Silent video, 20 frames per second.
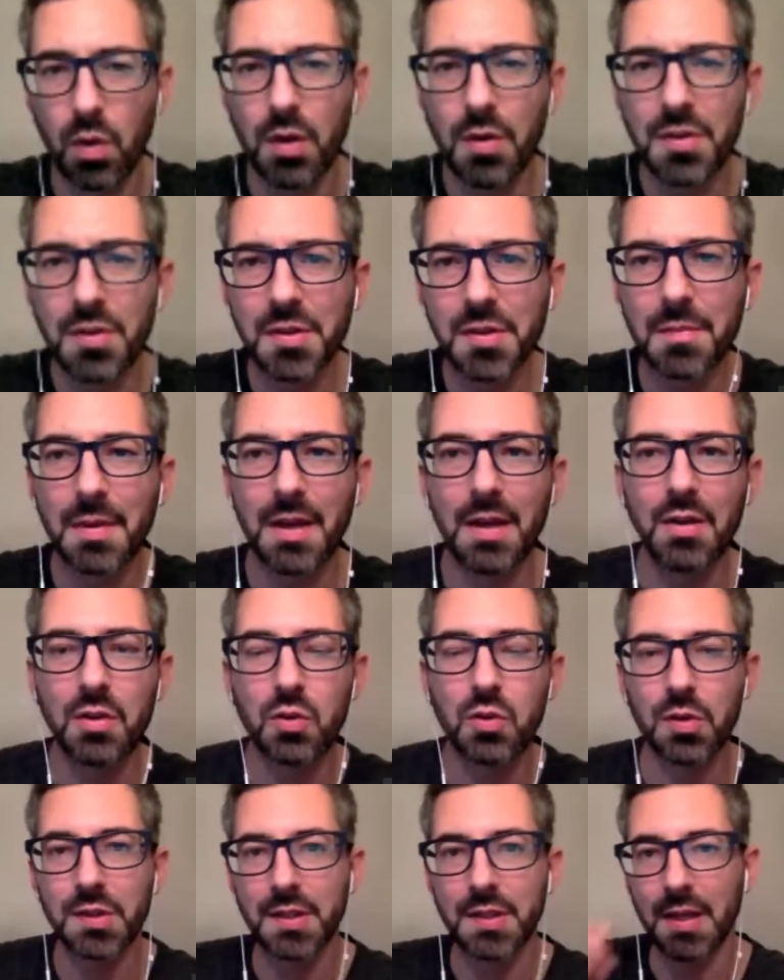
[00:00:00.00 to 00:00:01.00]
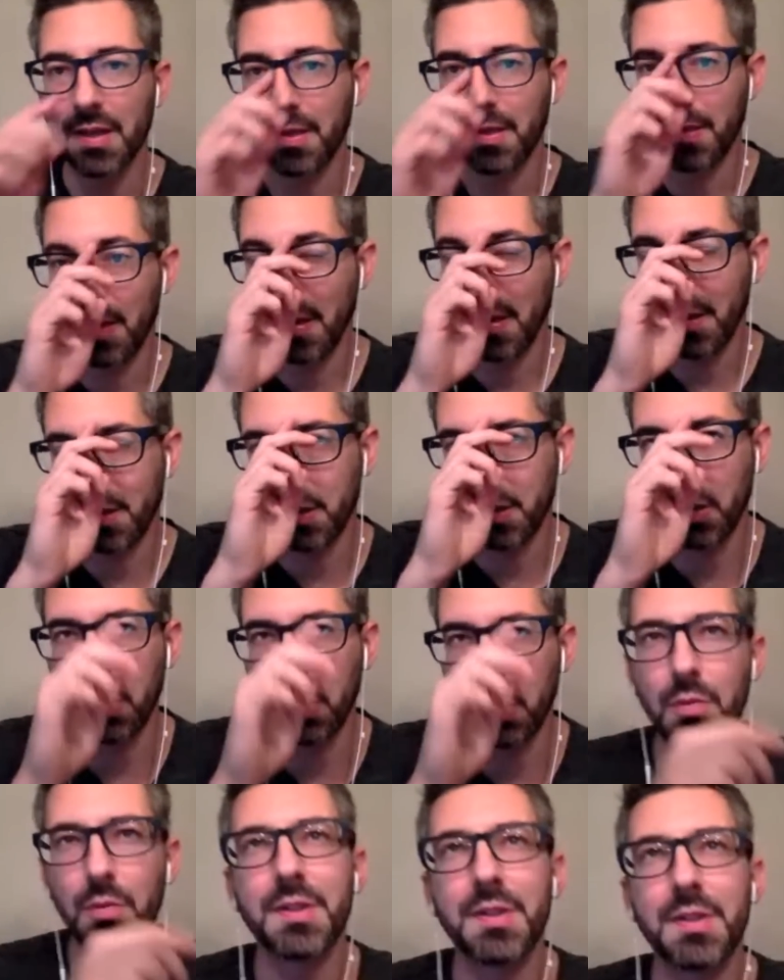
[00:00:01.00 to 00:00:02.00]
are some interesting things you
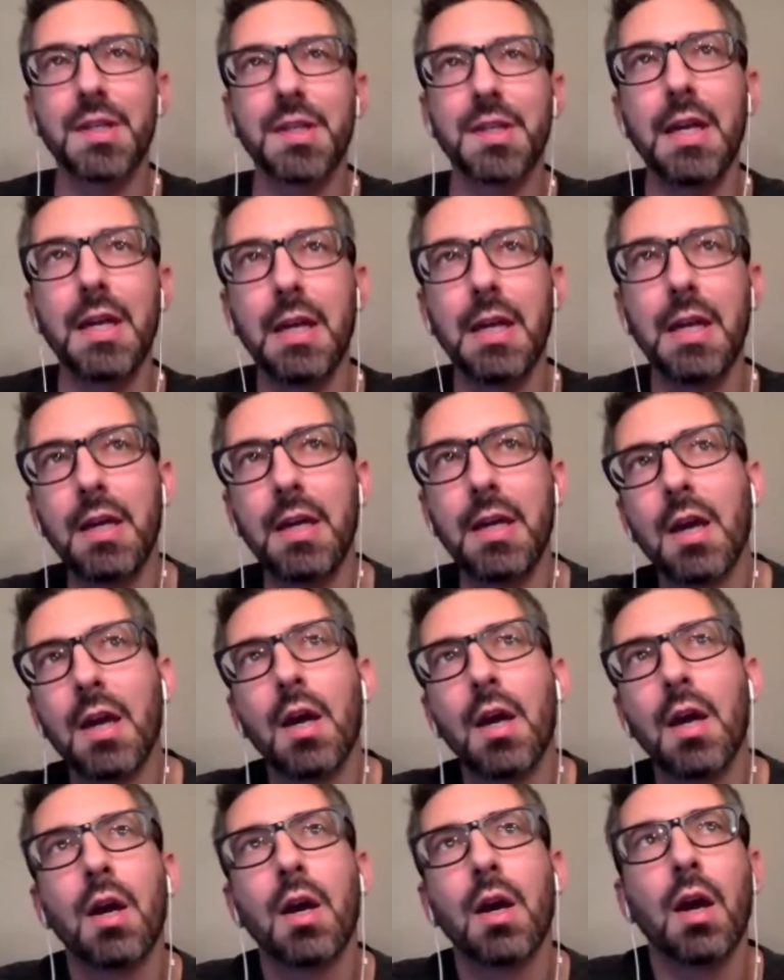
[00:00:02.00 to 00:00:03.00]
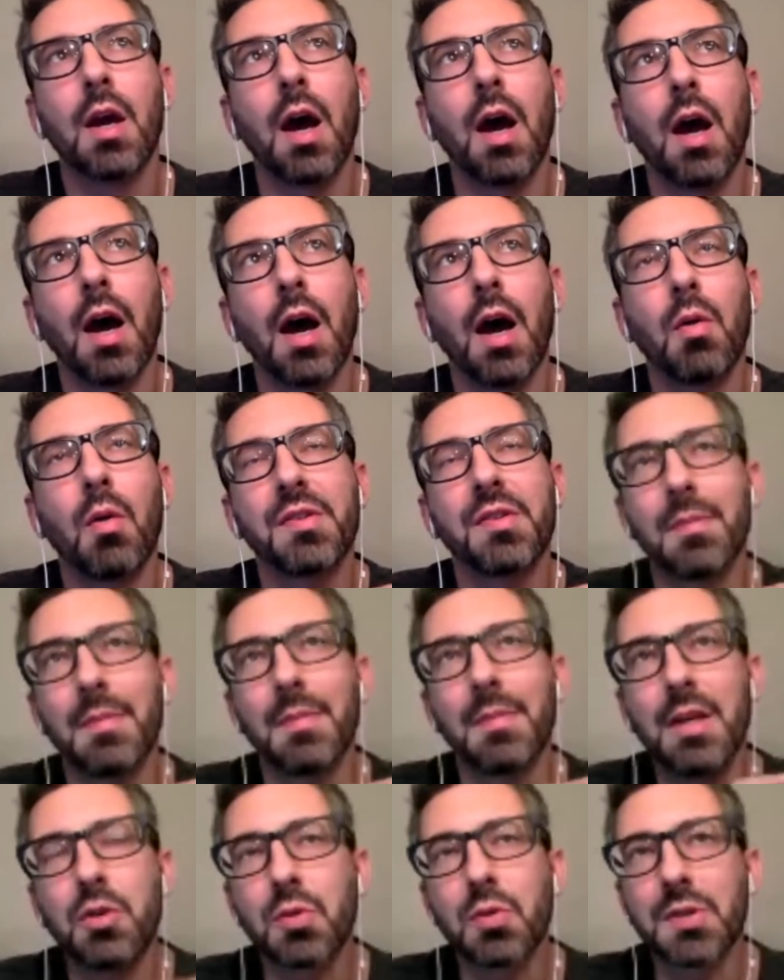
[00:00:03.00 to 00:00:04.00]
see, some
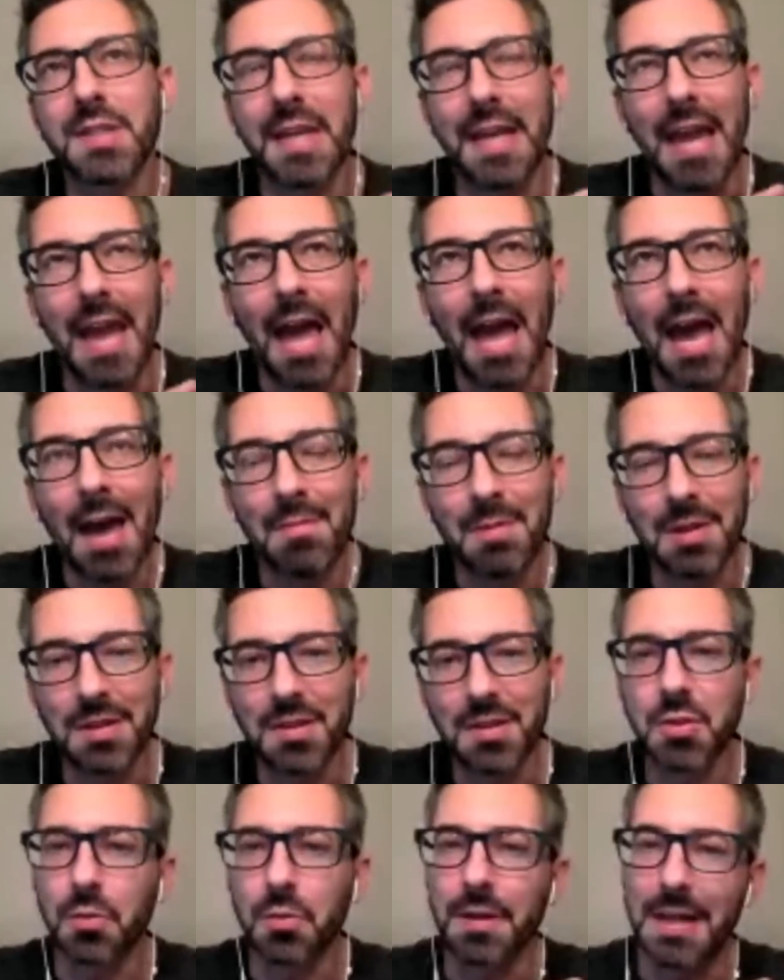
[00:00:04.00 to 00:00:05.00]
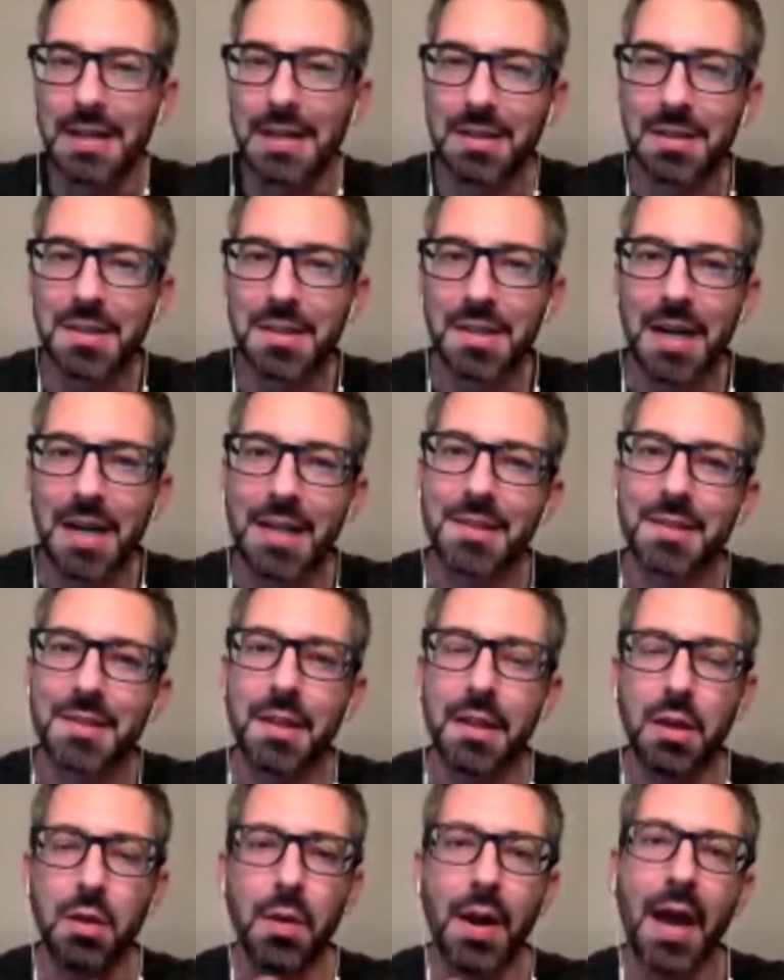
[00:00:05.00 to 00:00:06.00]
interesting habits or insights that you
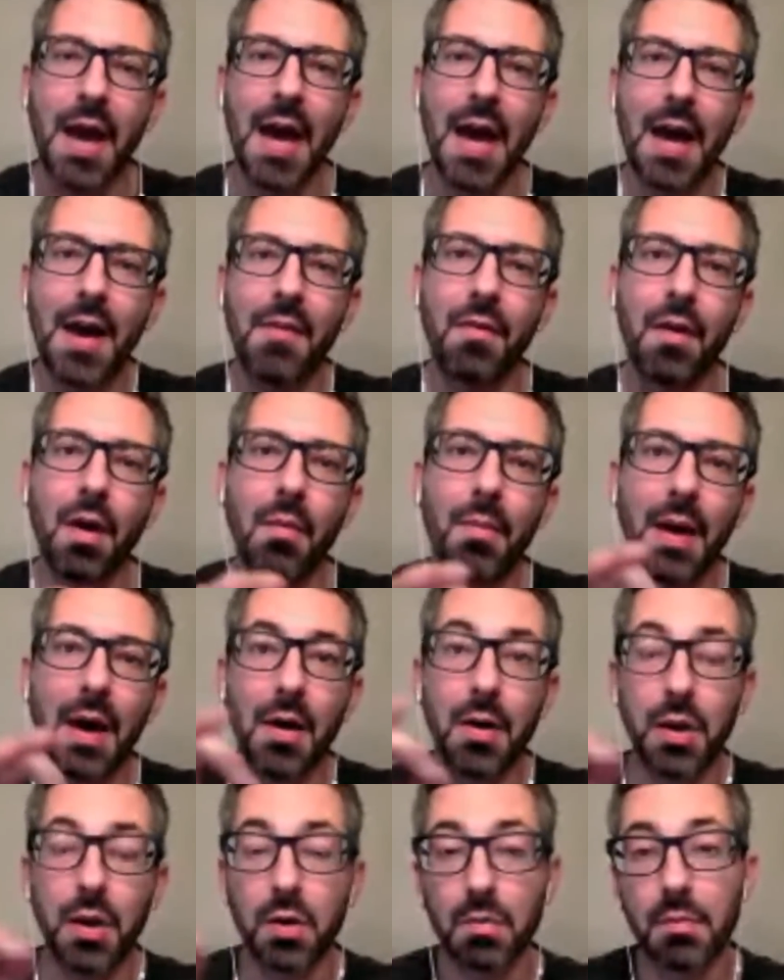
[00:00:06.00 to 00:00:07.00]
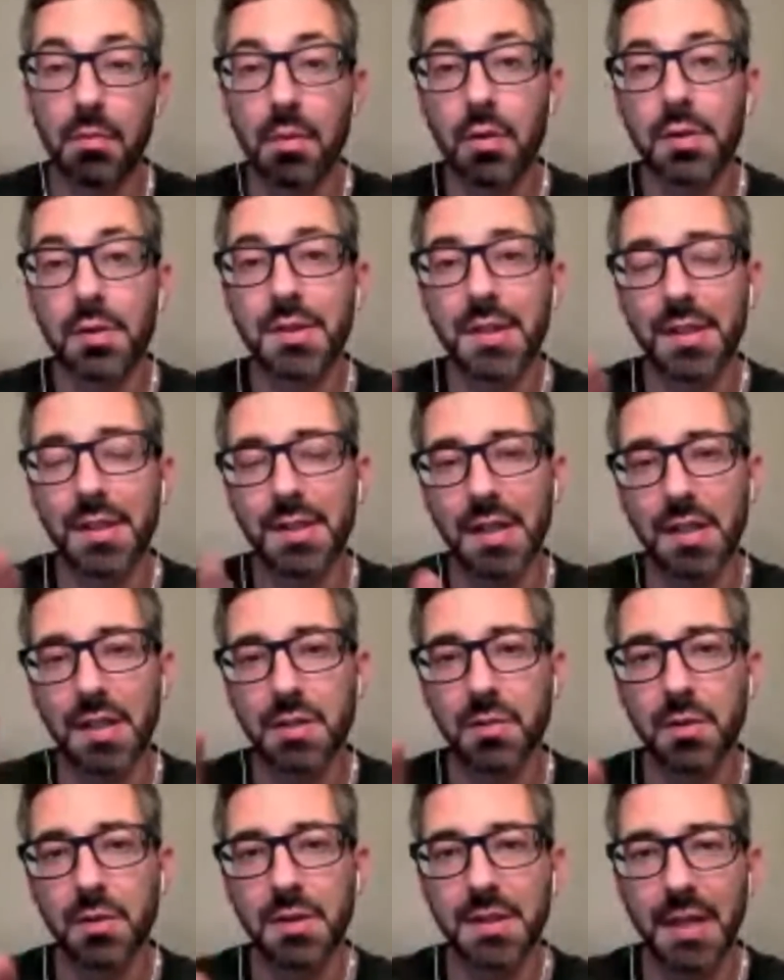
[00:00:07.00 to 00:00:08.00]
have about your most successful
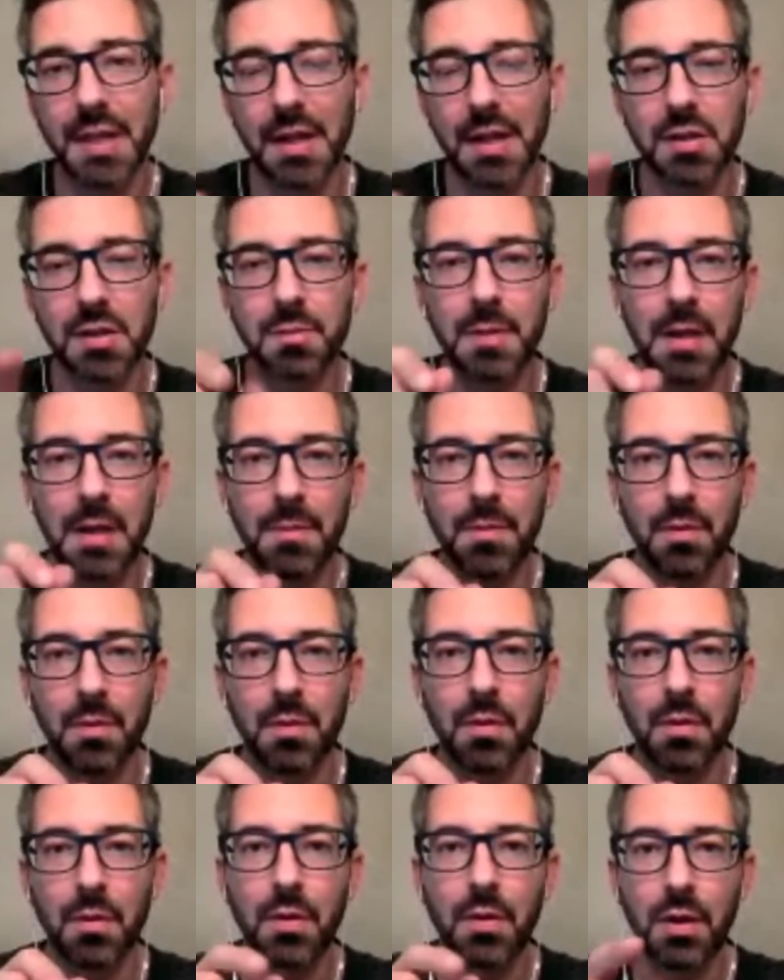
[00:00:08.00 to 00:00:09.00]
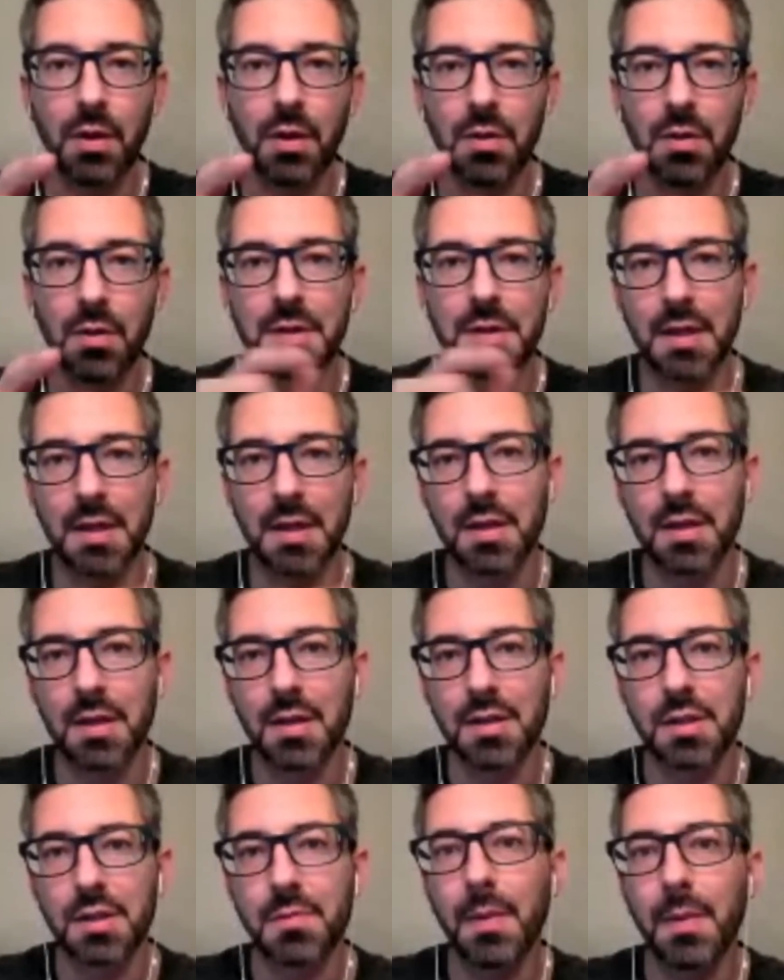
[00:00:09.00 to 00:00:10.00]
salespeople using
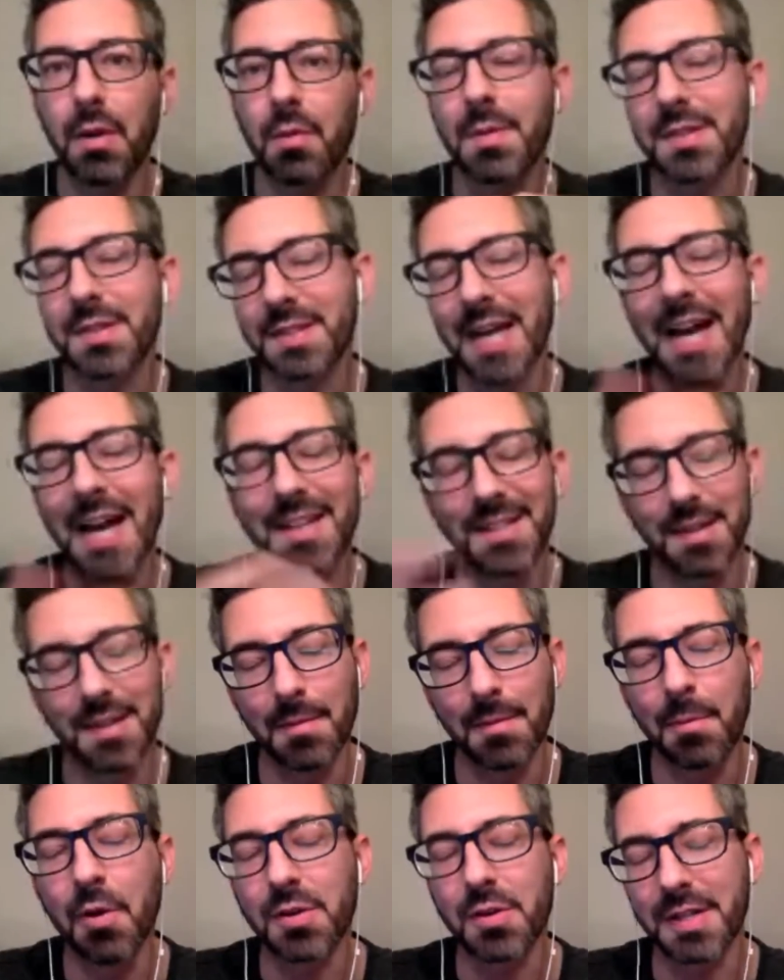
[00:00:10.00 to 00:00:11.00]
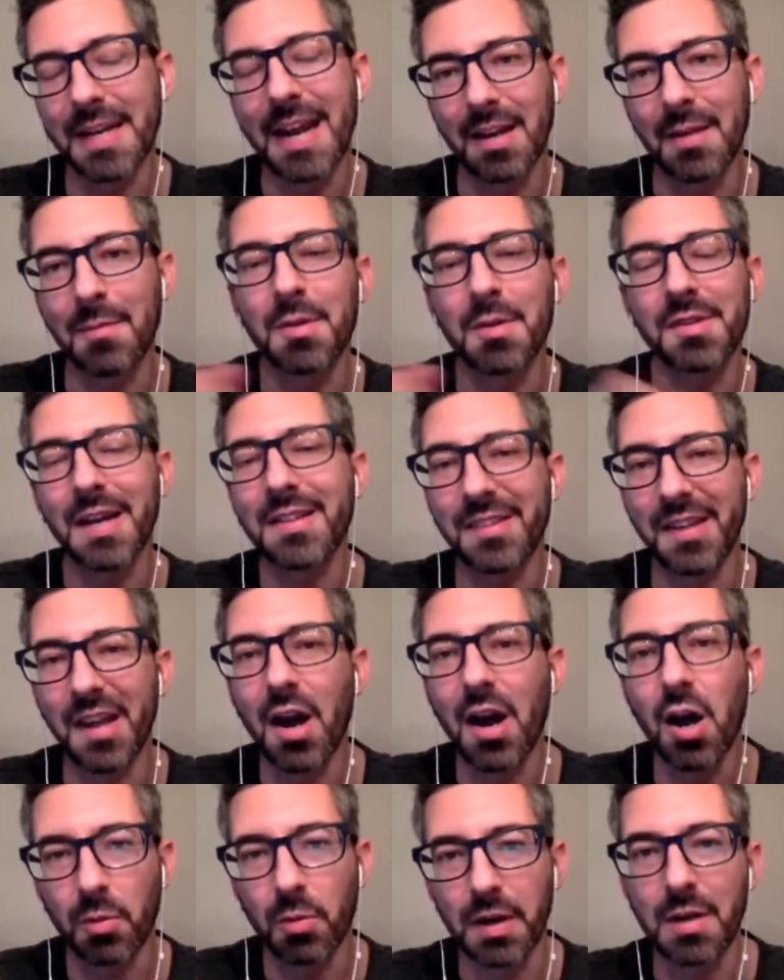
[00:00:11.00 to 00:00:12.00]
Spiro, besides the
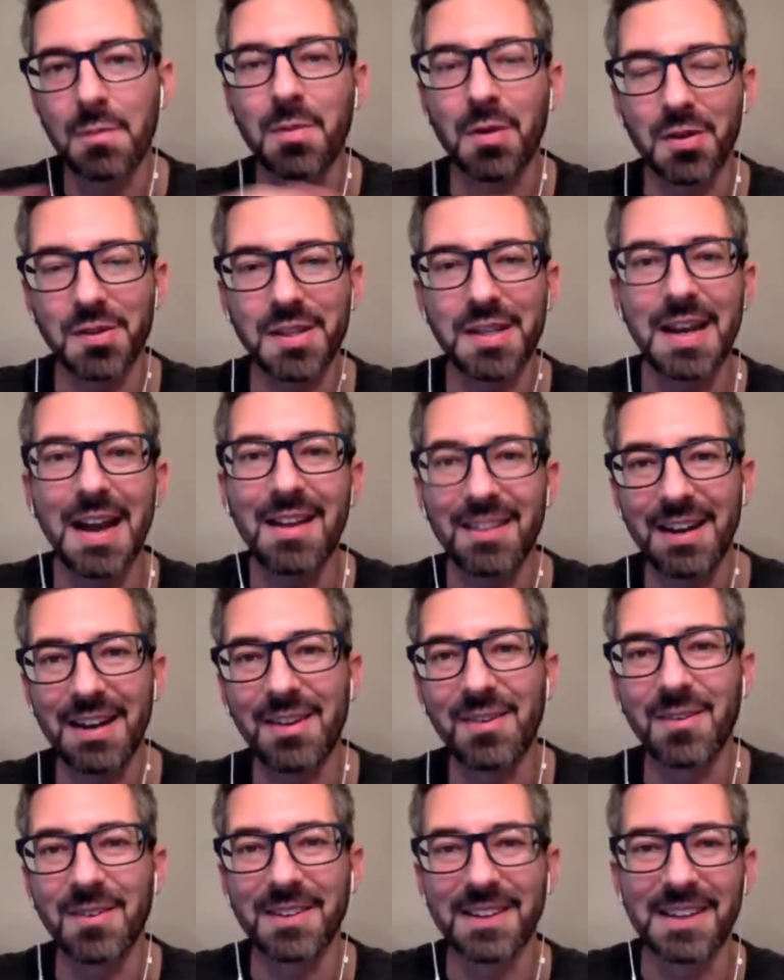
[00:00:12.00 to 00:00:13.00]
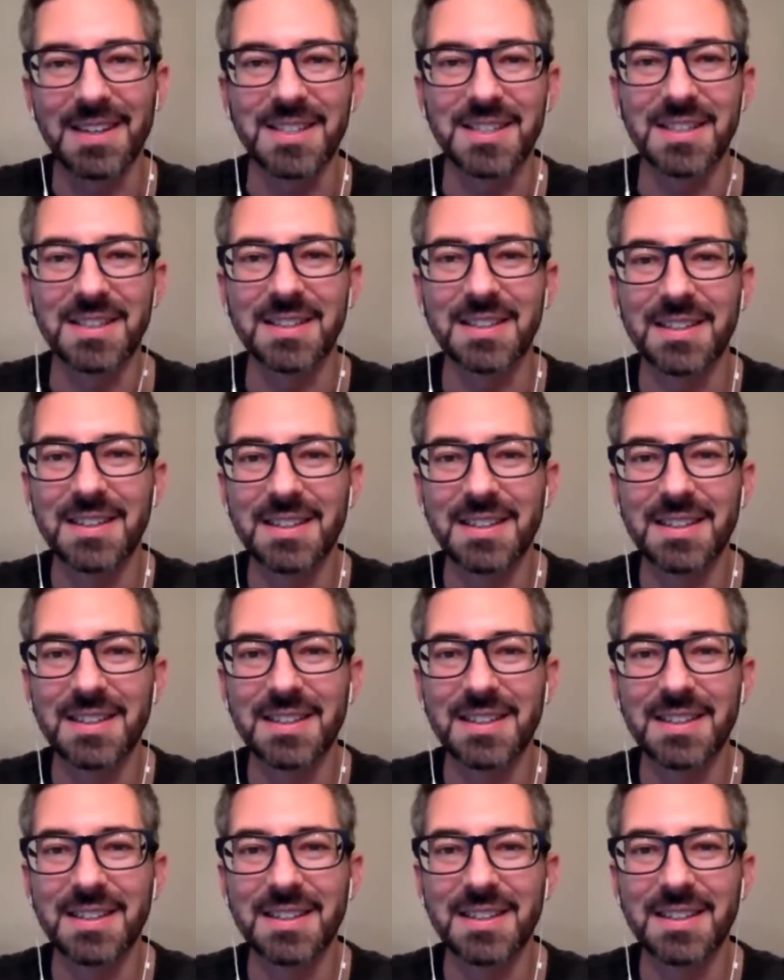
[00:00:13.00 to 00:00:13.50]
R-rated personality correlation?